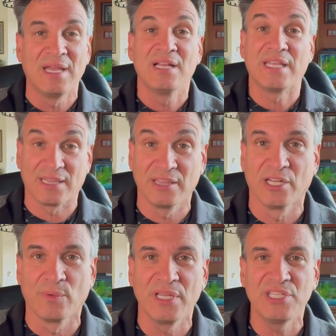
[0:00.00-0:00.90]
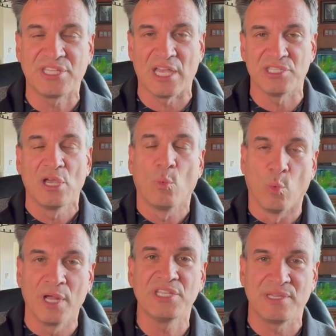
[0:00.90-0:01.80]
that literally says
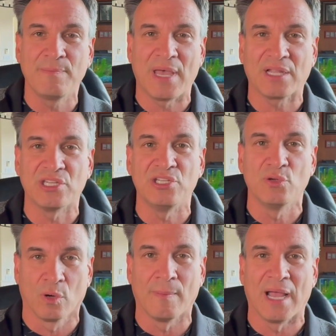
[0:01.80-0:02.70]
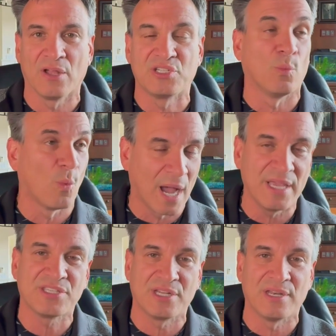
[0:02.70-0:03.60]
what has impacted your mileage and why
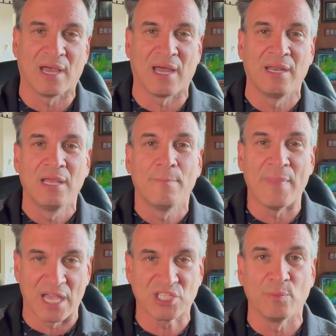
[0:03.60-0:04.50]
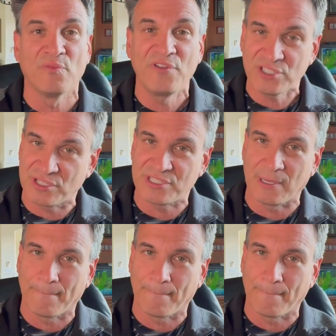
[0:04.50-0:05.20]
is it not maximum efficiency.